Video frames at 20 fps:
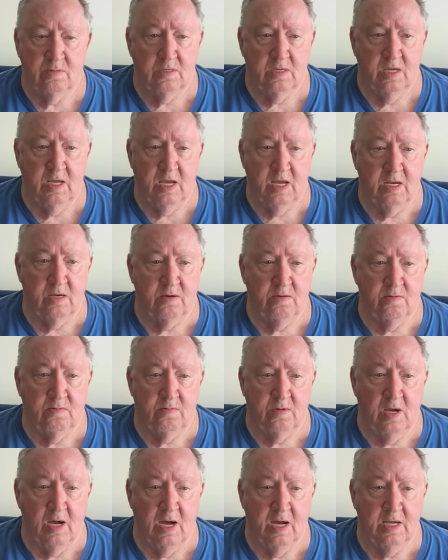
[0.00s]
and
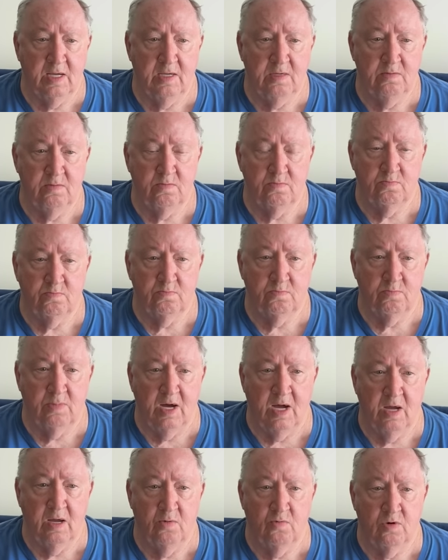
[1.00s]

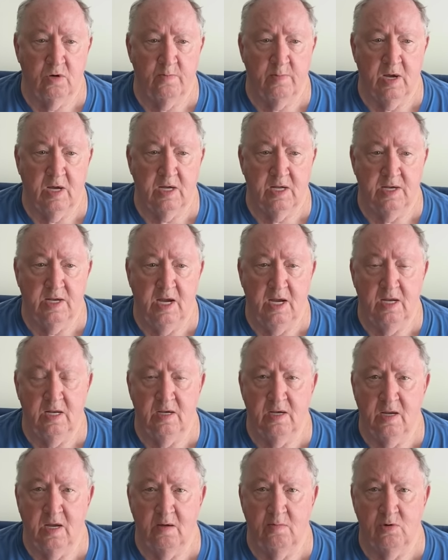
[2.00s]
one of my Canadian
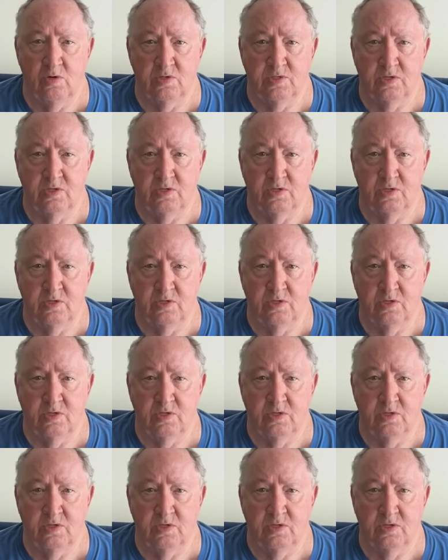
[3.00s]
neighbors